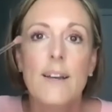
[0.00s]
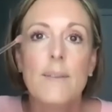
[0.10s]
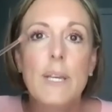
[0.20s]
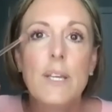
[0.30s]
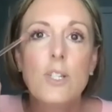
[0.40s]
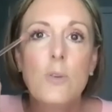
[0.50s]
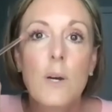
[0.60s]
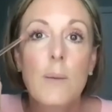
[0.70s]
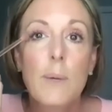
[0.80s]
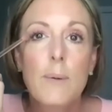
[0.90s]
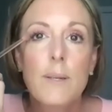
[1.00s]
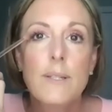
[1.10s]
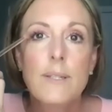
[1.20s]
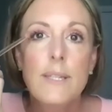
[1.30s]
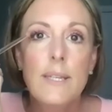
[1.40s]
because you want to be able to
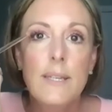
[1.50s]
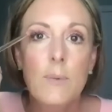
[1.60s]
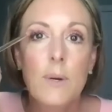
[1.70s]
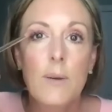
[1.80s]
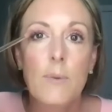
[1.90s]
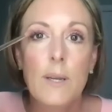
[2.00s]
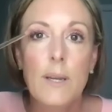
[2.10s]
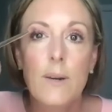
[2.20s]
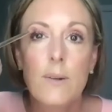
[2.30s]
see where it would go.